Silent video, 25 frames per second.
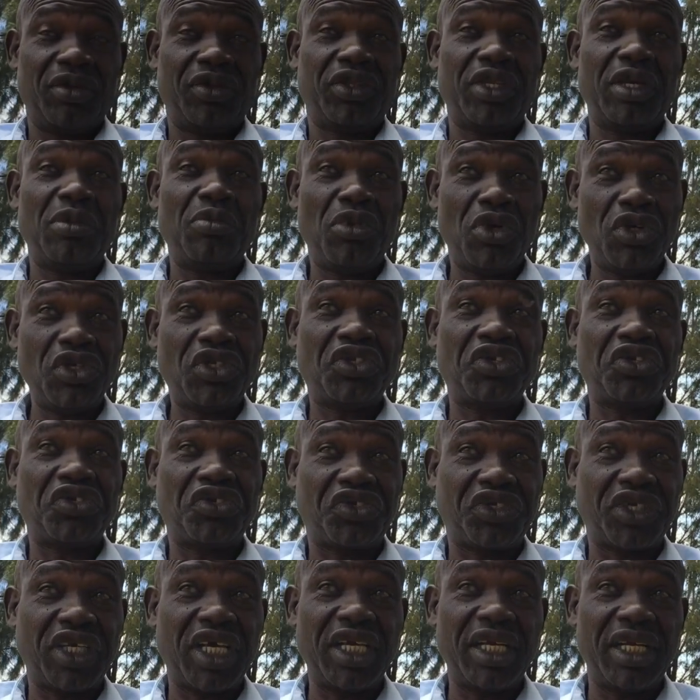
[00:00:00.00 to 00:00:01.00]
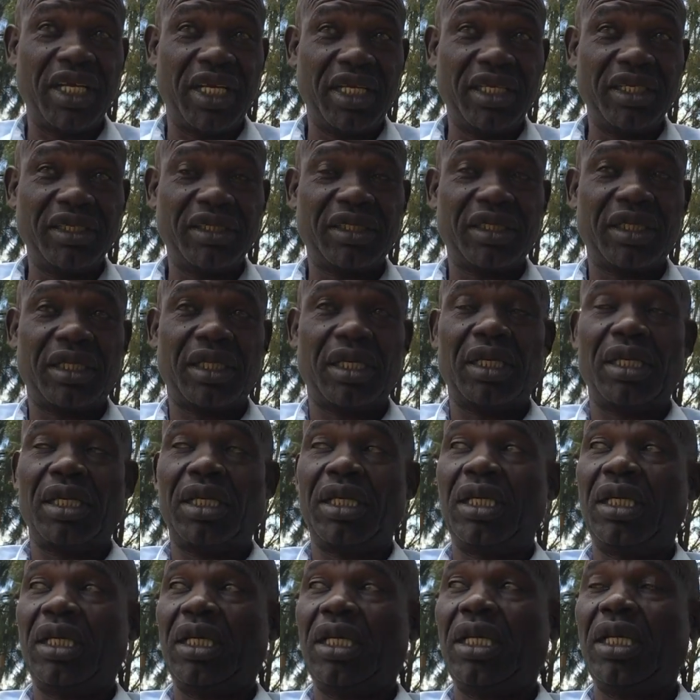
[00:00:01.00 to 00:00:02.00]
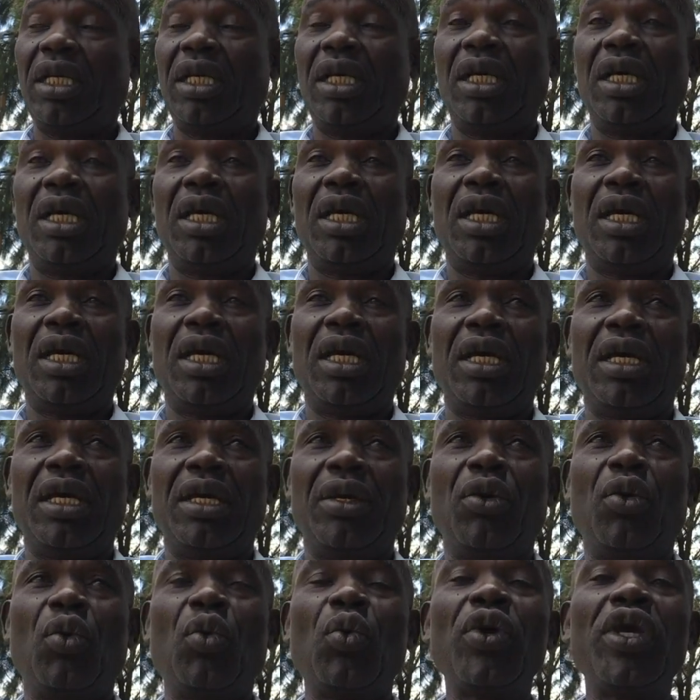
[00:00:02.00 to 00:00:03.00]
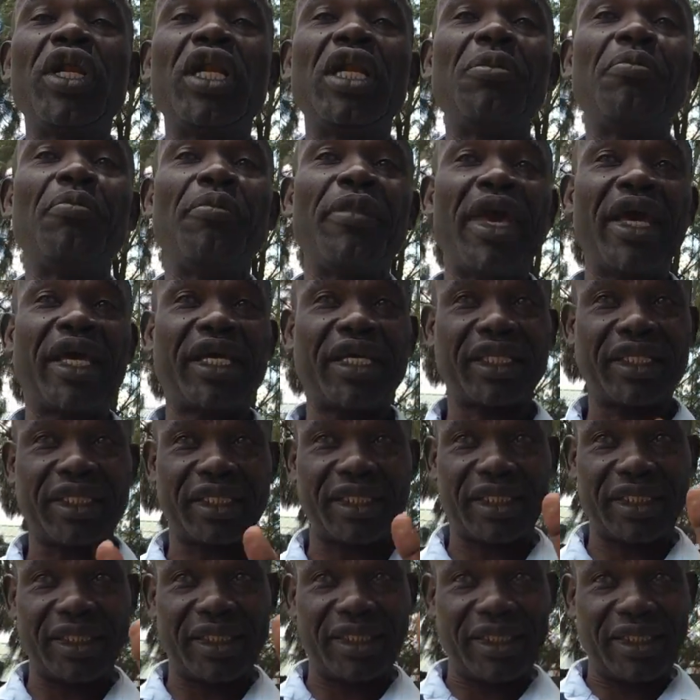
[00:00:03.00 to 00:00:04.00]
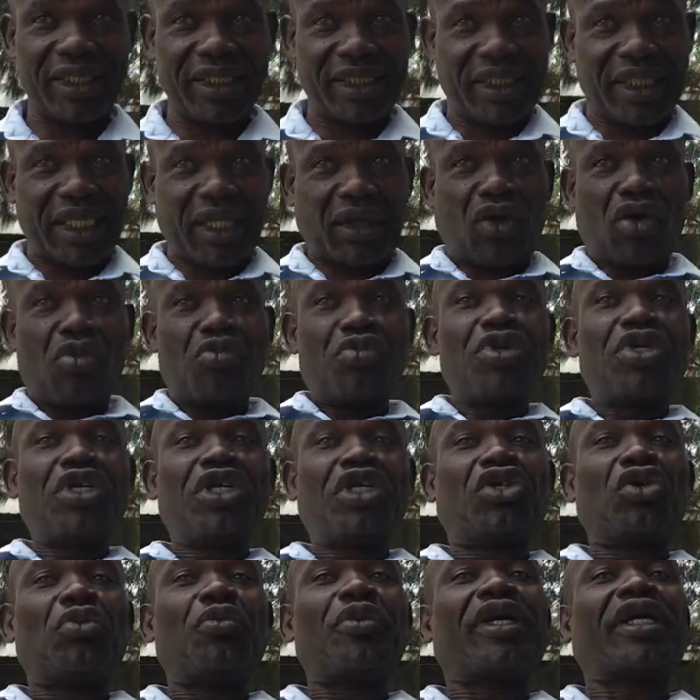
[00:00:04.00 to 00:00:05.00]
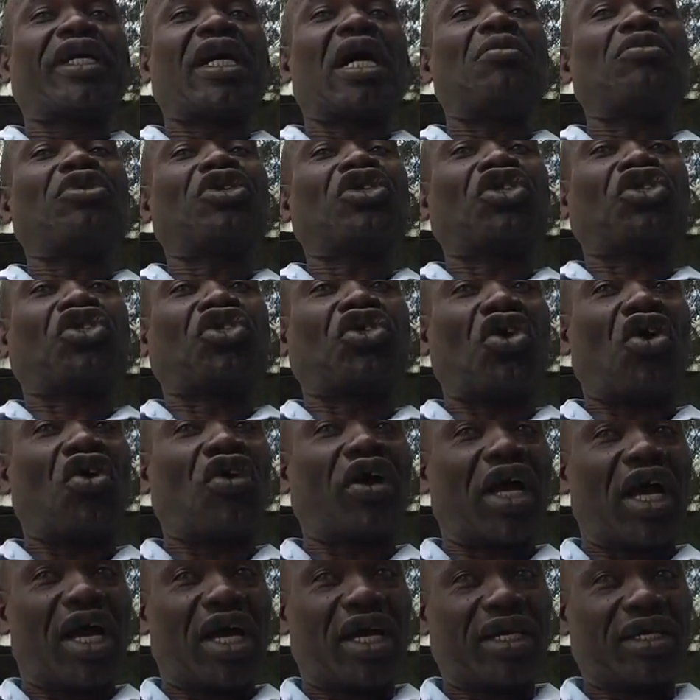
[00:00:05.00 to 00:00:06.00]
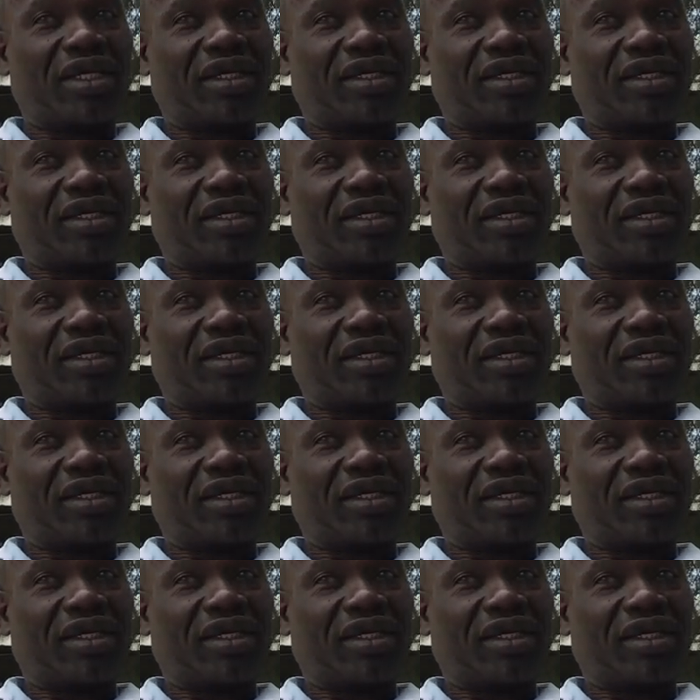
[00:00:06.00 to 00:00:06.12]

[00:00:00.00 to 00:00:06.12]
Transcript: the most trainings will make the community become stronger,